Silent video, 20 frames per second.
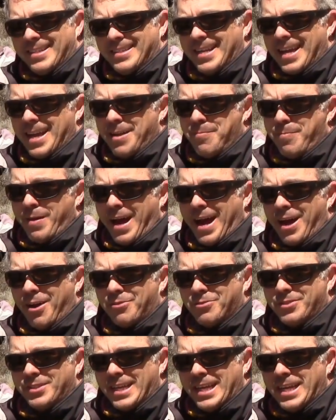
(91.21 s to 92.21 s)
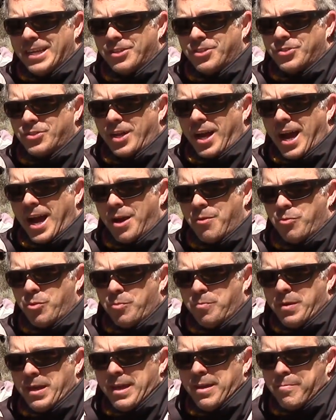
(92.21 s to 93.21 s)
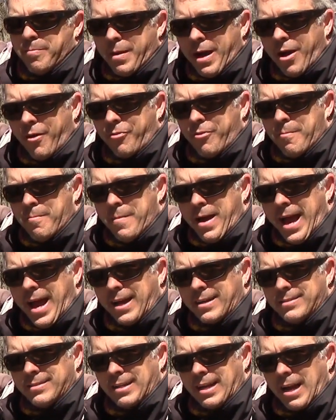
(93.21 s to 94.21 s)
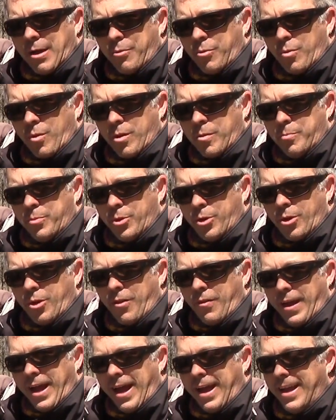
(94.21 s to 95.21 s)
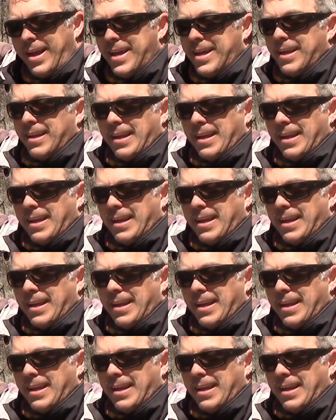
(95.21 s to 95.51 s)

10 pounds each side would be about the max that I would want to put on that.